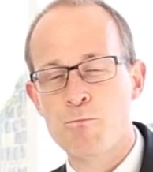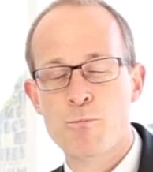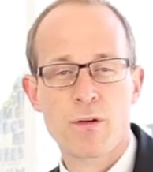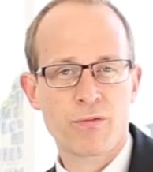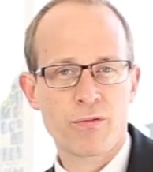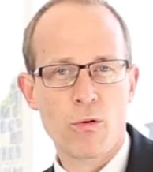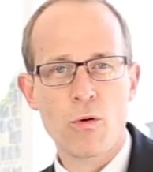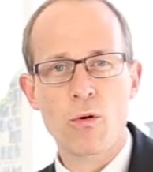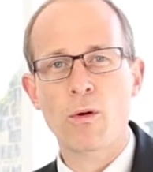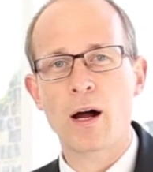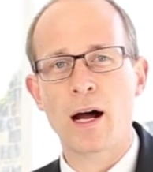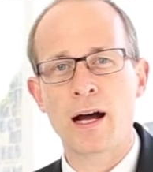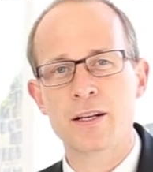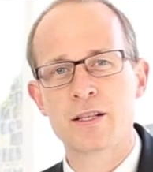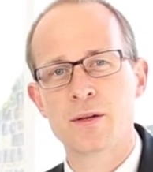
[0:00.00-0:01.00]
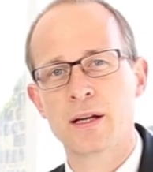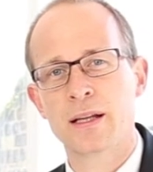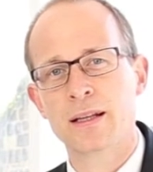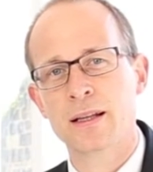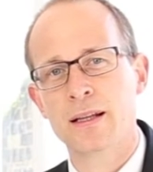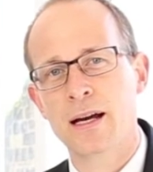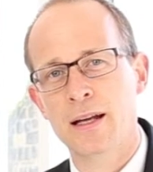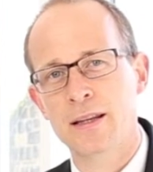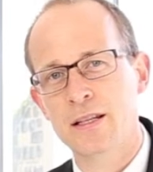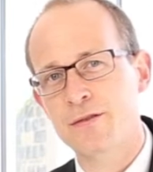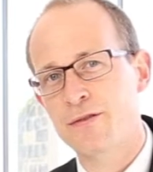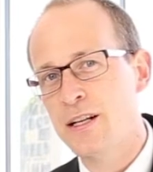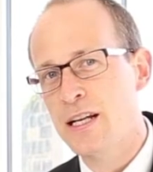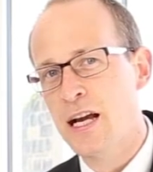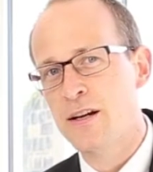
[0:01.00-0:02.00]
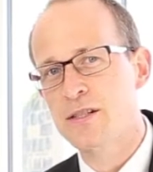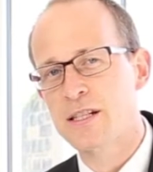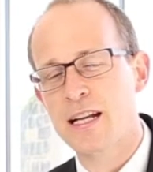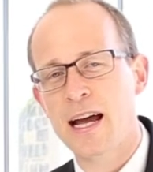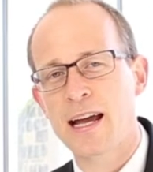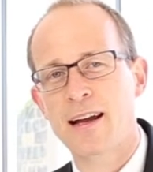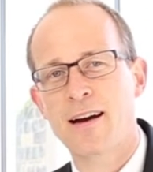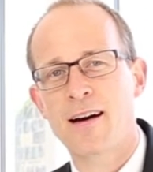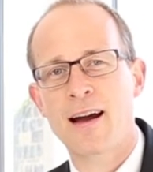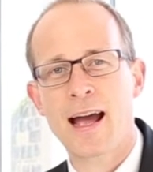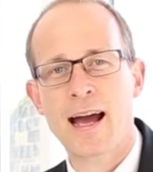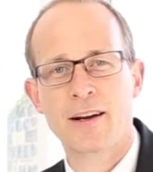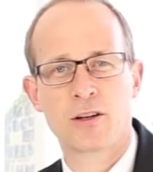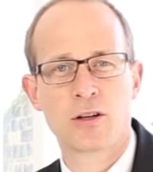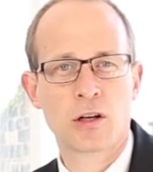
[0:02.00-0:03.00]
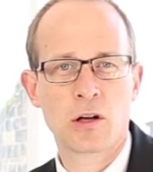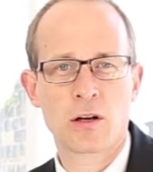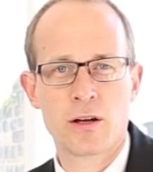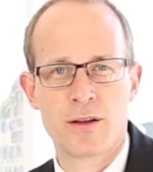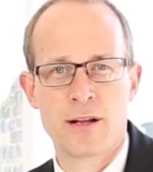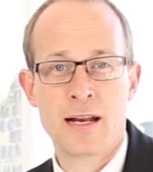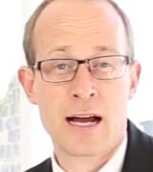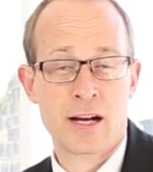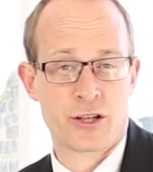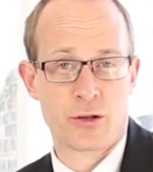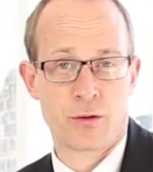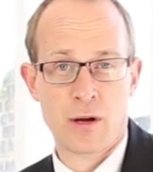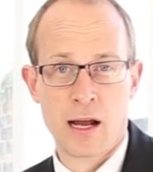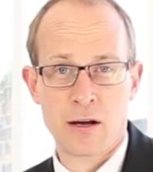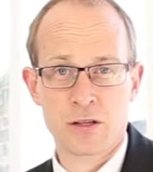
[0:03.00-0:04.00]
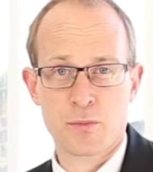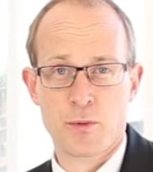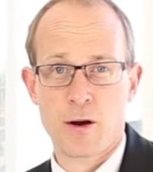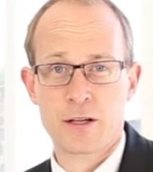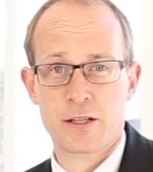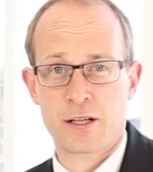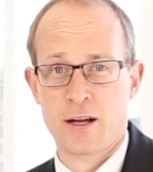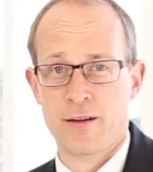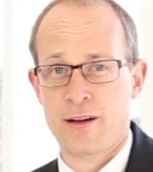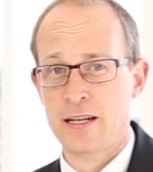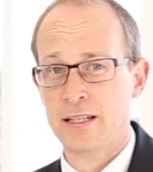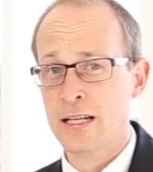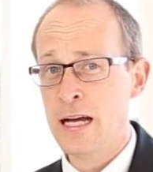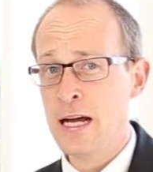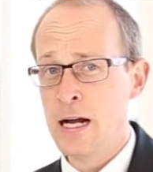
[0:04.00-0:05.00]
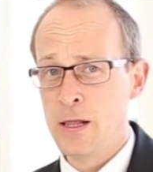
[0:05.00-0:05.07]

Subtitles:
Before doing this video today, I had a good look at the national house price surveys.